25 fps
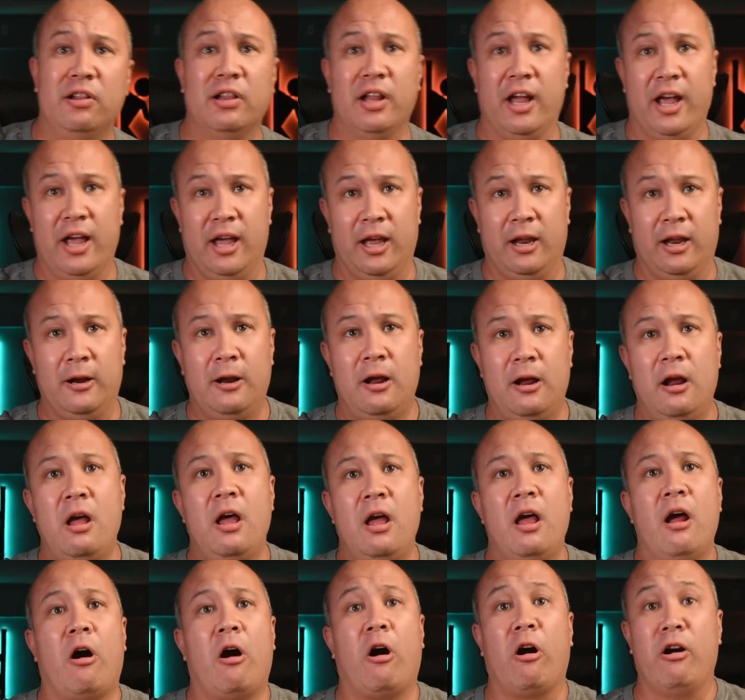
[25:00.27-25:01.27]
light
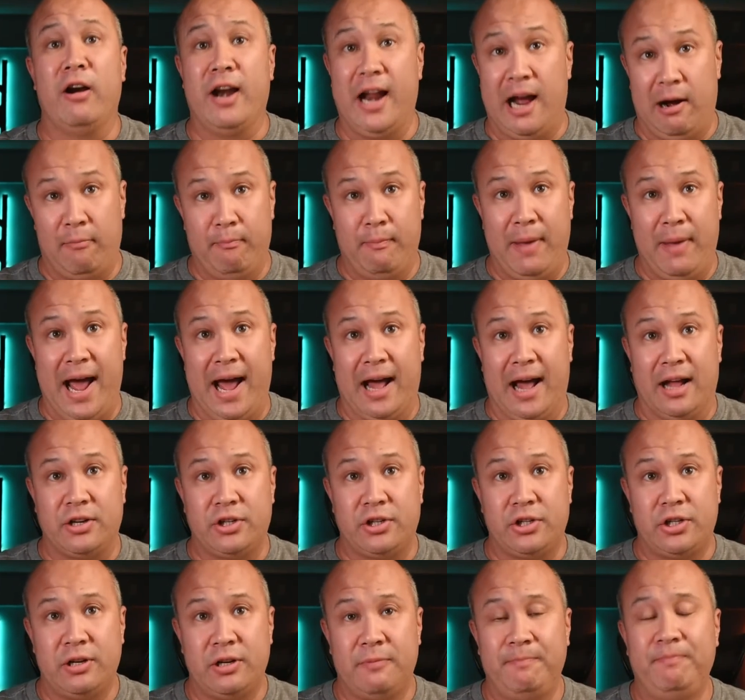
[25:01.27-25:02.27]
are now
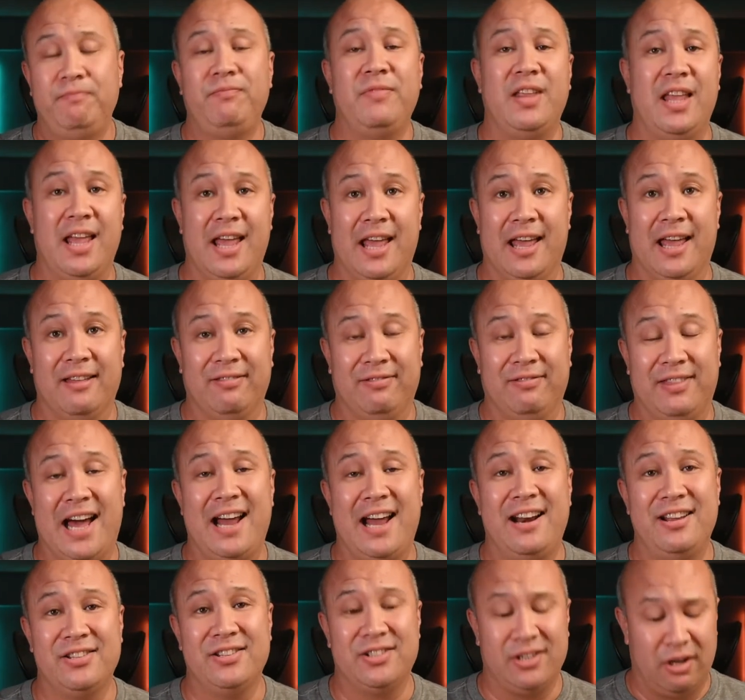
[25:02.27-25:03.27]
matched. And
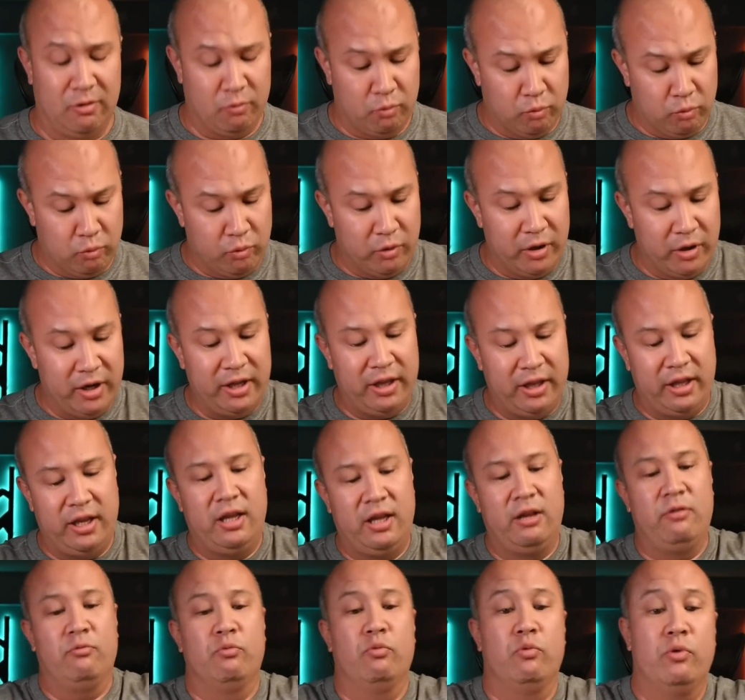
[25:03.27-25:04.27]
that is a
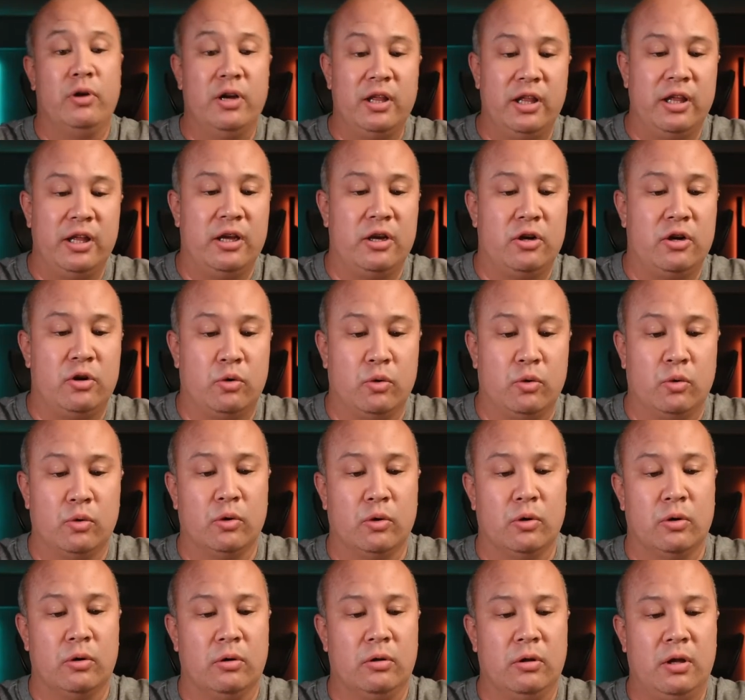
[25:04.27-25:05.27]
really, really
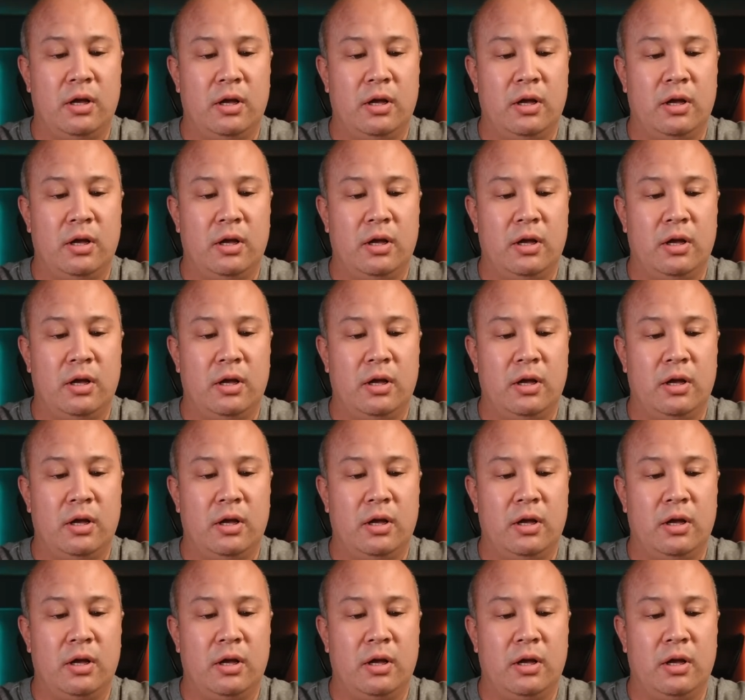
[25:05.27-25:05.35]
cool